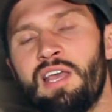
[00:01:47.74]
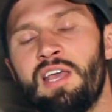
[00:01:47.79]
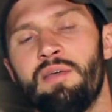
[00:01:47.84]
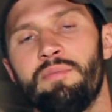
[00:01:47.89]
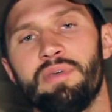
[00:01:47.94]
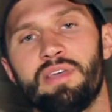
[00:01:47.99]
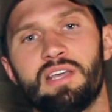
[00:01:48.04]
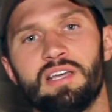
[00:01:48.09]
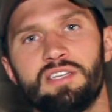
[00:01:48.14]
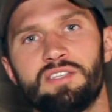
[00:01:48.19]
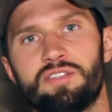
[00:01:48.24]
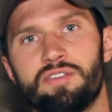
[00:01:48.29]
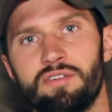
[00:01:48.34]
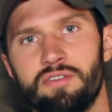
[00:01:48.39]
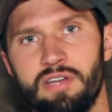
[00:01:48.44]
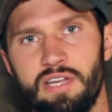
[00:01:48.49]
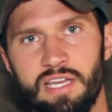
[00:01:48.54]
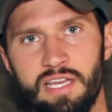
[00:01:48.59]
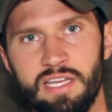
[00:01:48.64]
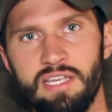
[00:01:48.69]
because
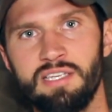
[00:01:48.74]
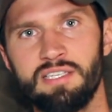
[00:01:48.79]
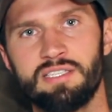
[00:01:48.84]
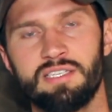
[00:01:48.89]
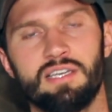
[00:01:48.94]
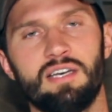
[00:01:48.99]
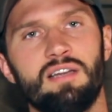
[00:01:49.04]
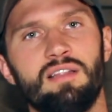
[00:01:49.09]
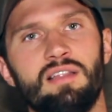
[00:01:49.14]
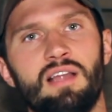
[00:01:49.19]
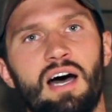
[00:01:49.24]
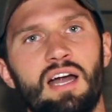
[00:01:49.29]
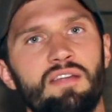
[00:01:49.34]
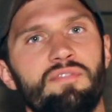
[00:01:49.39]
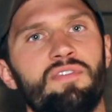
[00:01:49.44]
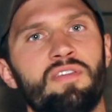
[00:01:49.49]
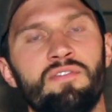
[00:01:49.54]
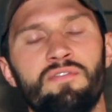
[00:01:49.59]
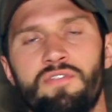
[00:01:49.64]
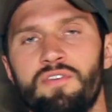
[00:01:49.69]
there is a lot
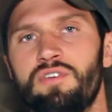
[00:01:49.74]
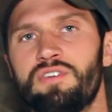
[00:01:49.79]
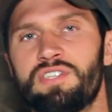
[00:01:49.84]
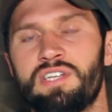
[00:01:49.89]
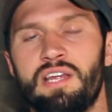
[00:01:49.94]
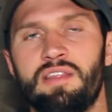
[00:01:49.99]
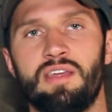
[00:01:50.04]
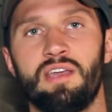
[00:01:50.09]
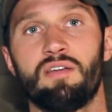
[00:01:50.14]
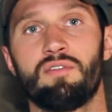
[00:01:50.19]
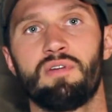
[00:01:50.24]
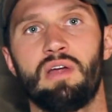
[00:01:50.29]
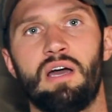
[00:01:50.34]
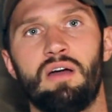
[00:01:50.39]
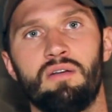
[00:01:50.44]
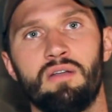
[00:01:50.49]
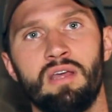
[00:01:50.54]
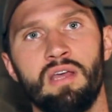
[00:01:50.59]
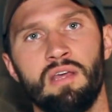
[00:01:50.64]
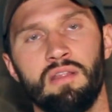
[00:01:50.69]
of confusion, I think,
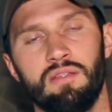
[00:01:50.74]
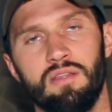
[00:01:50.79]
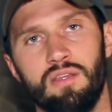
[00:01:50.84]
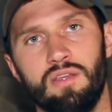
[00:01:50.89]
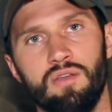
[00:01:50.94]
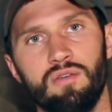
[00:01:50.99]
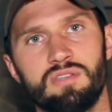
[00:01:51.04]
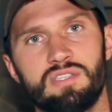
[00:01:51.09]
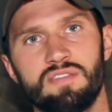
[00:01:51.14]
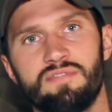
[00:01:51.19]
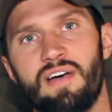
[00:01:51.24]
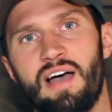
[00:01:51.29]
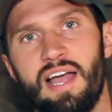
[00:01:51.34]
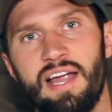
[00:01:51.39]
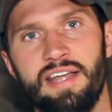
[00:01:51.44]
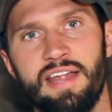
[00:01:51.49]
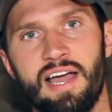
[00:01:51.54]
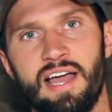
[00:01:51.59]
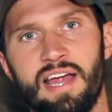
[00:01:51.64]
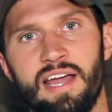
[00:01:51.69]
around the use of
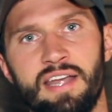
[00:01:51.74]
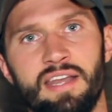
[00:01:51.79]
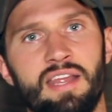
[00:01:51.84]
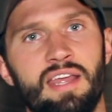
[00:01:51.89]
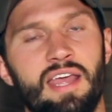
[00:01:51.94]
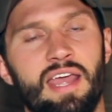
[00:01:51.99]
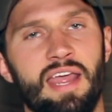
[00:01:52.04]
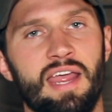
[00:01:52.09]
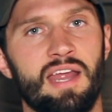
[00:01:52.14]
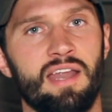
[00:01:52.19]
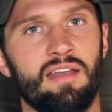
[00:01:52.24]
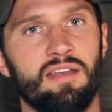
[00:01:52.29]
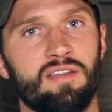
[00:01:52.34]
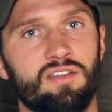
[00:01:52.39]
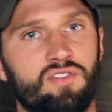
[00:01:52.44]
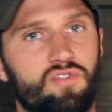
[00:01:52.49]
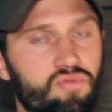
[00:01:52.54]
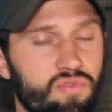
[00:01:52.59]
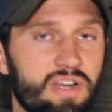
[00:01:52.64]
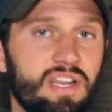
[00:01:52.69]
iodine and
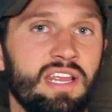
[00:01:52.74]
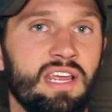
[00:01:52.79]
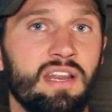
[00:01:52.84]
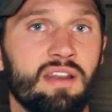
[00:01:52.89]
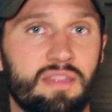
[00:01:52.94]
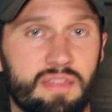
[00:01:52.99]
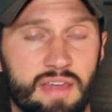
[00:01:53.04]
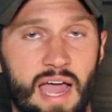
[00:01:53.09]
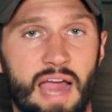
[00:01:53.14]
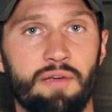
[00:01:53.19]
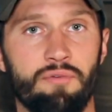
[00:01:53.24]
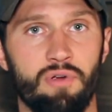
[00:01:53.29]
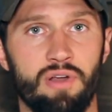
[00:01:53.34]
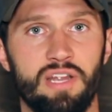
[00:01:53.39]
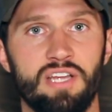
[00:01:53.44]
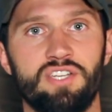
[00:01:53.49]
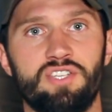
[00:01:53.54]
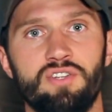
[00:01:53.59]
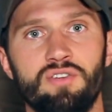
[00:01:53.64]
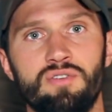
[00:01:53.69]
treating thyroid
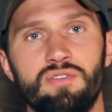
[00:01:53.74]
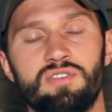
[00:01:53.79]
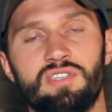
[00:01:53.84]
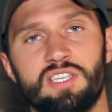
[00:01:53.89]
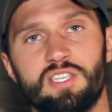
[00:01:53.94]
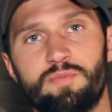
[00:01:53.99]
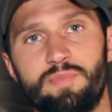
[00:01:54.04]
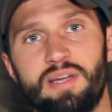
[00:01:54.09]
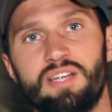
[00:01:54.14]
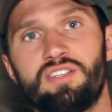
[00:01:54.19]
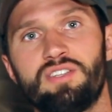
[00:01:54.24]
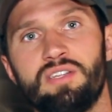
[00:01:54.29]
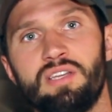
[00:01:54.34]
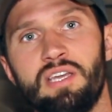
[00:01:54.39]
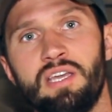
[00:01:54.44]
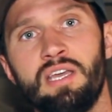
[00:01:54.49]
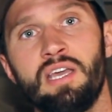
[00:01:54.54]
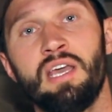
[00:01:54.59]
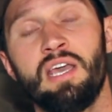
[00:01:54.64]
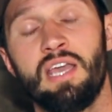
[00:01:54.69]
issues,
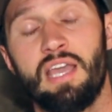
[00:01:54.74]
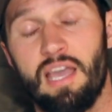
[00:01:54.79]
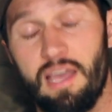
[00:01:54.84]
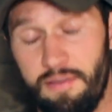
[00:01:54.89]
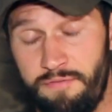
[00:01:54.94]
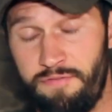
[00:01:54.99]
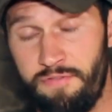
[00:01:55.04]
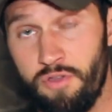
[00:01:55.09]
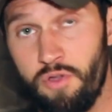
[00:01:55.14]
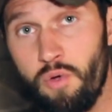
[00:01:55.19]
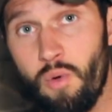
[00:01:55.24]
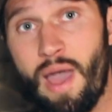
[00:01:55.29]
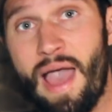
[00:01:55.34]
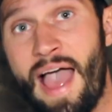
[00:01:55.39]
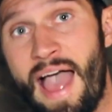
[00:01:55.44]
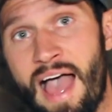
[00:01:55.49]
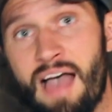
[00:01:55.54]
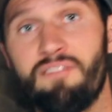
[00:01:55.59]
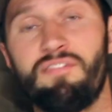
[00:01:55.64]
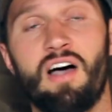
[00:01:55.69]
especially if you
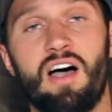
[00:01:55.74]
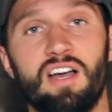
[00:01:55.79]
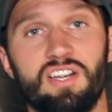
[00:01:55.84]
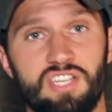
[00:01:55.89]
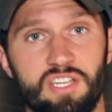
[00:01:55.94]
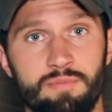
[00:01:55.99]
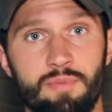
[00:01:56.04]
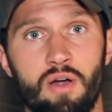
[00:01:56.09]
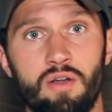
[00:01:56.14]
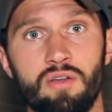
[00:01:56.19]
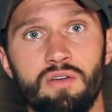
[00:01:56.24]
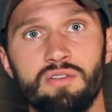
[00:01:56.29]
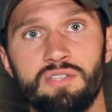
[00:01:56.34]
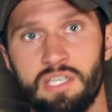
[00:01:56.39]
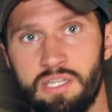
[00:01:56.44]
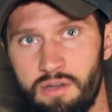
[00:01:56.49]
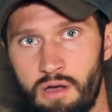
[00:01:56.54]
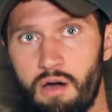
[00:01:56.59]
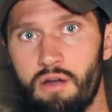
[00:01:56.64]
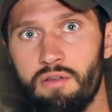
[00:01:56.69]
have Hashimoto's,
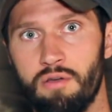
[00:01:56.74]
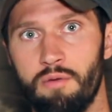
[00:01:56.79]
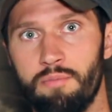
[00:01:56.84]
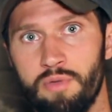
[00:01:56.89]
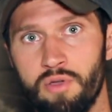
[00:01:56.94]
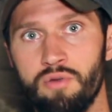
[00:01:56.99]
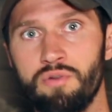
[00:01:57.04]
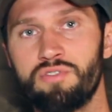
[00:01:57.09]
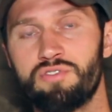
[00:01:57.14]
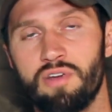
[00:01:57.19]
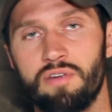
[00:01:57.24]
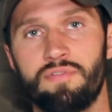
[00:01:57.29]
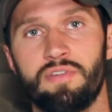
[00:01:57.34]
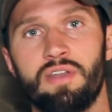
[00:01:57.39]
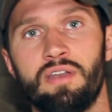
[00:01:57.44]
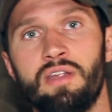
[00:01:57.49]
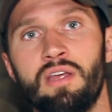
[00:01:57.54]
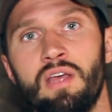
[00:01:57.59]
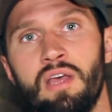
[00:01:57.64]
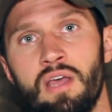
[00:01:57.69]
an
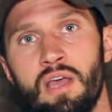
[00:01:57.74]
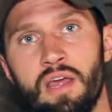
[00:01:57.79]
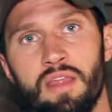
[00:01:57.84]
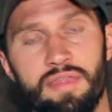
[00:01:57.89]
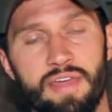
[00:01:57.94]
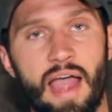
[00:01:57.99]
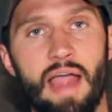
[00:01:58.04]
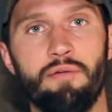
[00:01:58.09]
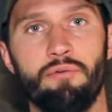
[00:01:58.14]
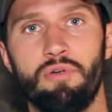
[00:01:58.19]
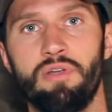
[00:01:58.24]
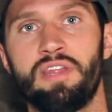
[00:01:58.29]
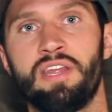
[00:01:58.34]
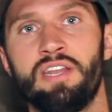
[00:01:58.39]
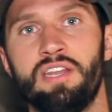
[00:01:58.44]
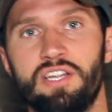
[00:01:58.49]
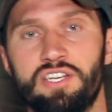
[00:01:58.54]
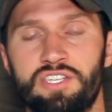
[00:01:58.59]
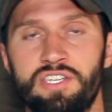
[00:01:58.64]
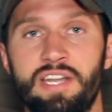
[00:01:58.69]
autoimmune-driven thyroid
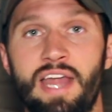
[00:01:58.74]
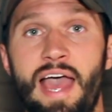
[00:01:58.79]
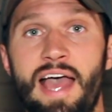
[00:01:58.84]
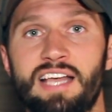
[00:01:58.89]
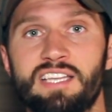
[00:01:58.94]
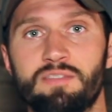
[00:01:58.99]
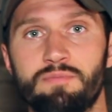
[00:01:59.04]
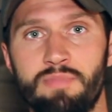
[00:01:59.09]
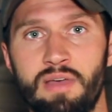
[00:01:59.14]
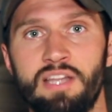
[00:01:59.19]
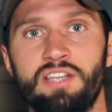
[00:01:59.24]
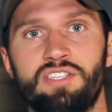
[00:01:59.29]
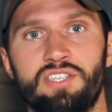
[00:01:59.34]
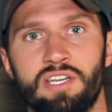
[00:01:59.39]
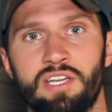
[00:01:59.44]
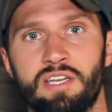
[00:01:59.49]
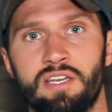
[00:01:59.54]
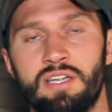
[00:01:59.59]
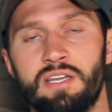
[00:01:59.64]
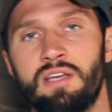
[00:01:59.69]
condition, as
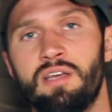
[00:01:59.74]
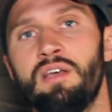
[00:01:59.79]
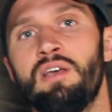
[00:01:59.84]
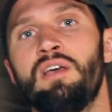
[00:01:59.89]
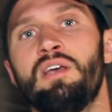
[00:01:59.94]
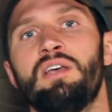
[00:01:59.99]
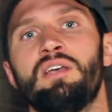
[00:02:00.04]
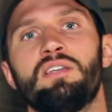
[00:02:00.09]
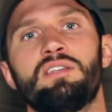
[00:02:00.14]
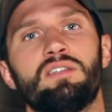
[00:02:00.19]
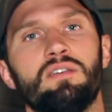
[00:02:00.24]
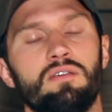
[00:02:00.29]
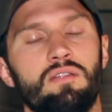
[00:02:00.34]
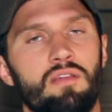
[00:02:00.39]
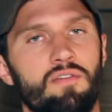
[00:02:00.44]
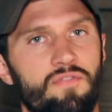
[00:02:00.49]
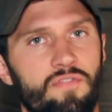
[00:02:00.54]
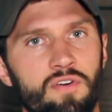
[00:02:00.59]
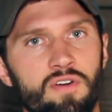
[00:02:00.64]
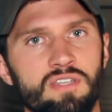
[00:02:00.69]
mentioned. So the
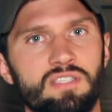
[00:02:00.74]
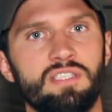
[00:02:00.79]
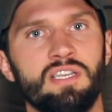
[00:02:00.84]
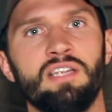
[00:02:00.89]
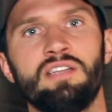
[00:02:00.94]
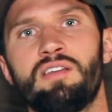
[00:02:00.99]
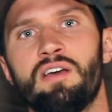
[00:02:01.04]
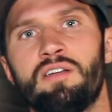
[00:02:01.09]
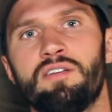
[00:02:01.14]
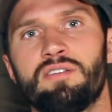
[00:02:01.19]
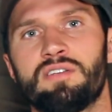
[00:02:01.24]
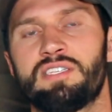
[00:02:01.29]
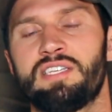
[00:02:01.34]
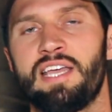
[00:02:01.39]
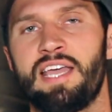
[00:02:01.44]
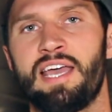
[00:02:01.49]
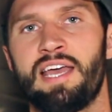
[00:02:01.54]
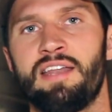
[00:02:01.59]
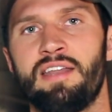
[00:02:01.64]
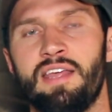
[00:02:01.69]
first thing to
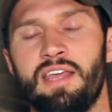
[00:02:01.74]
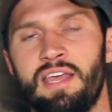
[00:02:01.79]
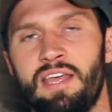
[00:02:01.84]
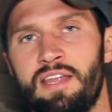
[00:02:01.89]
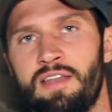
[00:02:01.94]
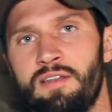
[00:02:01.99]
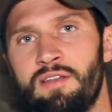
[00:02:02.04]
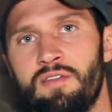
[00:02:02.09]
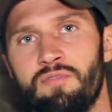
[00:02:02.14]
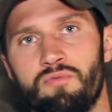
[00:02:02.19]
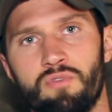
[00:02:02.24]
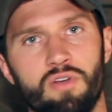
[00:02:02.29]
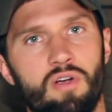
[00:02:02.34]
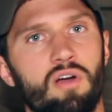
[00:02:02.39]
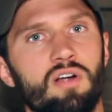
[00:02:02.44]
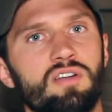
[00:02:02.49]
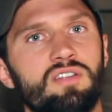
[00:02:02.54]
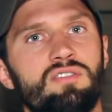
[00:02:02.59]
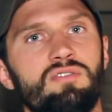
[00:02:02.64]
understand in regards